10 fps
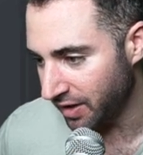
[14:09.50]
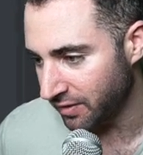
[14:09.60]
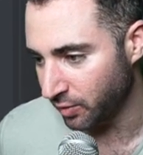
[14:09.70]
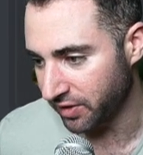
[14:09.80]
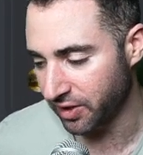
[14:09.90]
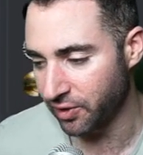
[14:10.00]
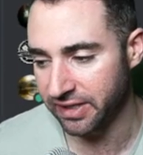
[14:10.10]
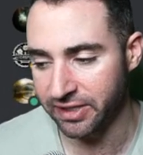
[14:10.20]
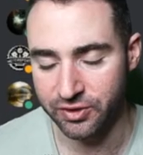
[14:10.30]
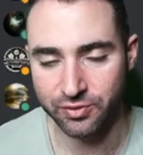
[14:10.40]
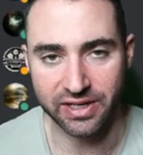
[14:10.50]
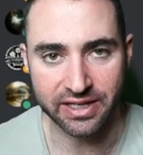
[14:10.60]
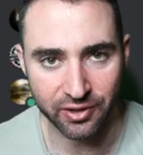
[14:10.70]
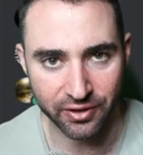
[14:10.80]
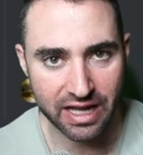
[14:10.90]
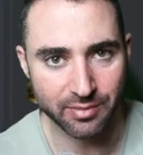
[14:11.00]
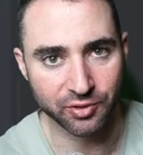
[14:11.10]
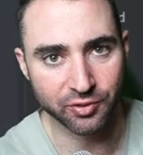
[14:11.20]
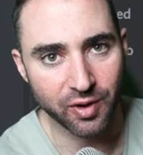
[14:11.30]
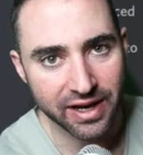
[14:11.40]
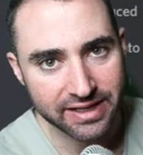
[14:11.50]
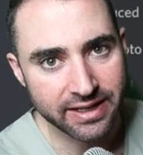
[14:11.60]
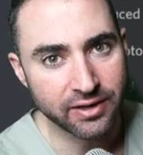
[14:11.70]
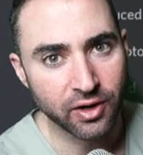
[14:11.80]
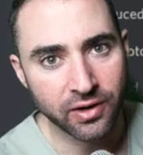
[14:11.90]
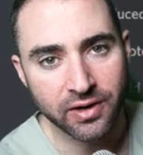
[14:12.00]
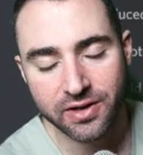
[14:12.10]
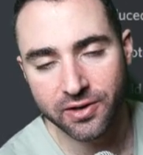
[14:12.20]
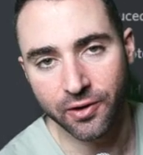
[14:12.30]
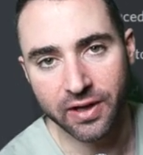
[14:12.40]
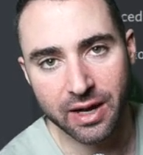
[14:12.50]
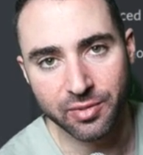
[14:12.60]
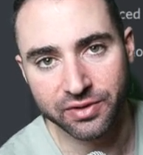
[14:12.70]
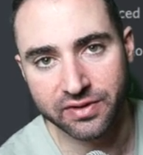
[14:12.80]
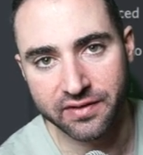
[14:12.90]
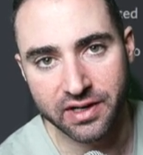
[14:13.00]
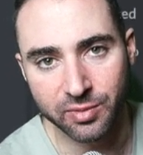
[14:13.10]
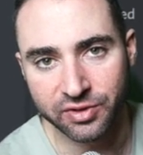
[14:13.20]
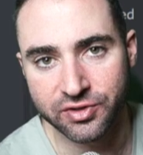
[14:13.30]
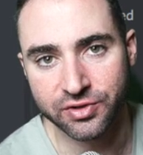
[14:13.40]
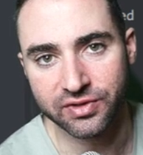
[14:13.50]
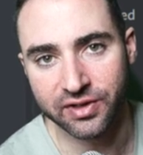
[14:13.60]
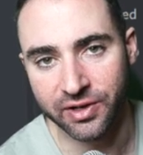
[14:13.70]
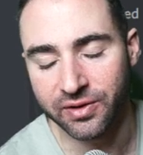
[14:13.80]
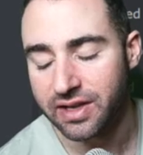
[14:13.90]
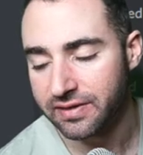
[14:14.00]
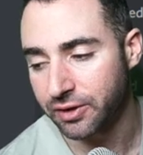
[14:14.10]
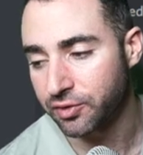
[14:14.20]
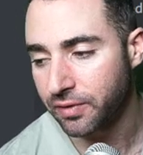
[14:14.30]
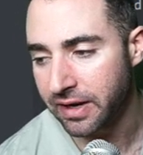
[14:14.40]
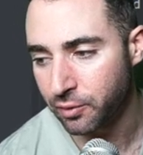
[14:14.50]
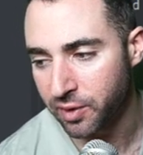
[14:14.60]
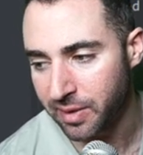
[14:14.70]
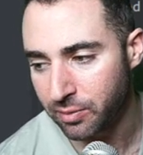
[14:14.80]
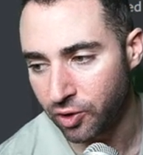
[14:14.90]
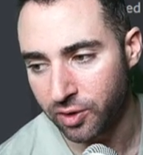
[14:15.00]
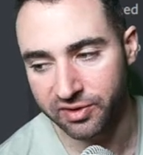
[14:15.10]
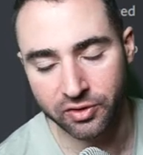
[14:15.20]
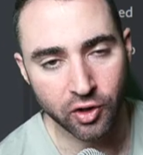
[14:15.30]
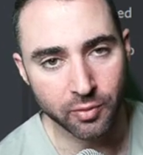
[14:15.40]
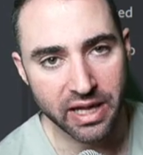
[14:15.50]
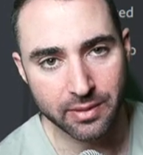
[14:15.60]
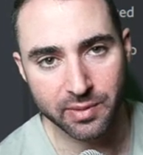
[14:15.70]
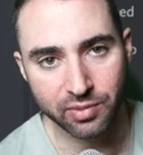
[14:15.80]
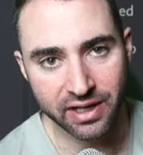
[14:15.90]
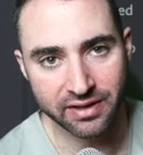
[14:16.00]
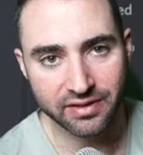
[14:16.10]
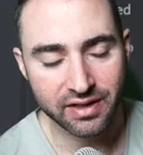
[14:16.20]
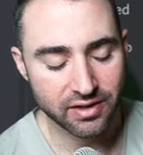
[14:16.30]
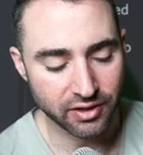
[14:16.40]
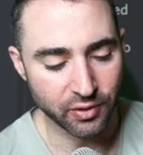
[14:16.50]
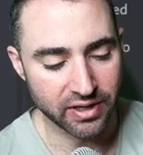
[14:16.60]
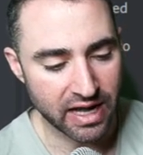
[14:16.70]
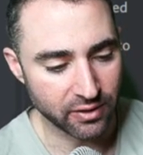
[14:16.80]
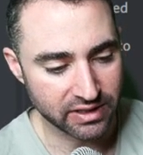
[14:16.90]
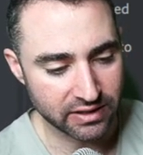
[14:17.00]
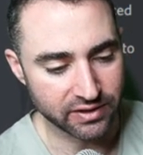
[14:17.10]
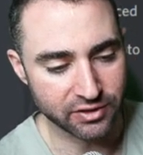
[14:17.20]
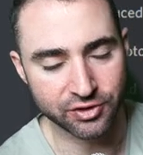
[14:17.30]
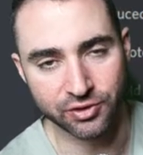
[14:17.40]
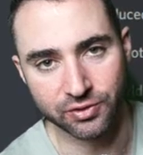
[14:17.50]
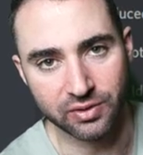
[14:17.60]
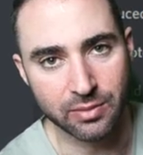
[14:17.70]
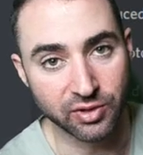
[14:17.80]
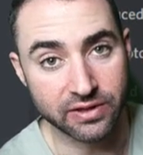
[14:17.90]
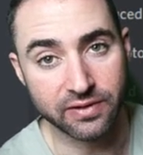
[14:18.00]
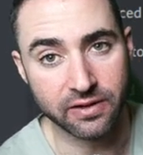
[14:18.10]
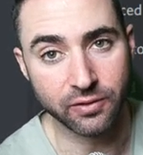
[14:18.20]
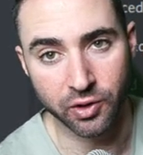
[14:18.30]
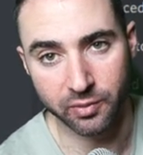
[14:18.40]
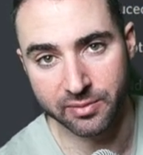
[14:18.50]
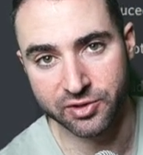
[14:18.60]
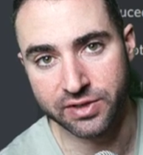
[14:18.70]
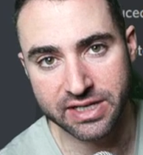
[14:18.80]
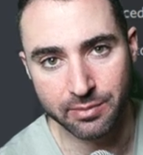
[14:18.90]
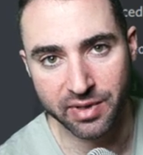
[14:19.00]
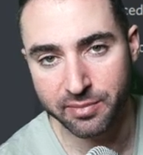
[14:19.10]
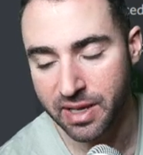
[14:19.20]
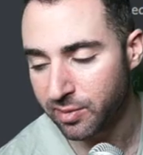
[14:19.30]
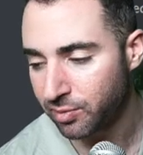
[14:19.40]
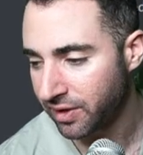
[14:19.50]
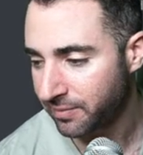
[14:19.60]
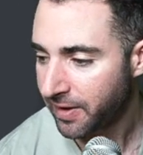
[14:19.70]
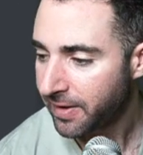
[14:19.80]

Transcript: With the code YEAR20 in all capitals, Y-E-A-R, all capitals, and then the number is 20. That goes for every one of my programs and all payment plans, going out even to, I believe I have all the way up to a 10-month payment plan.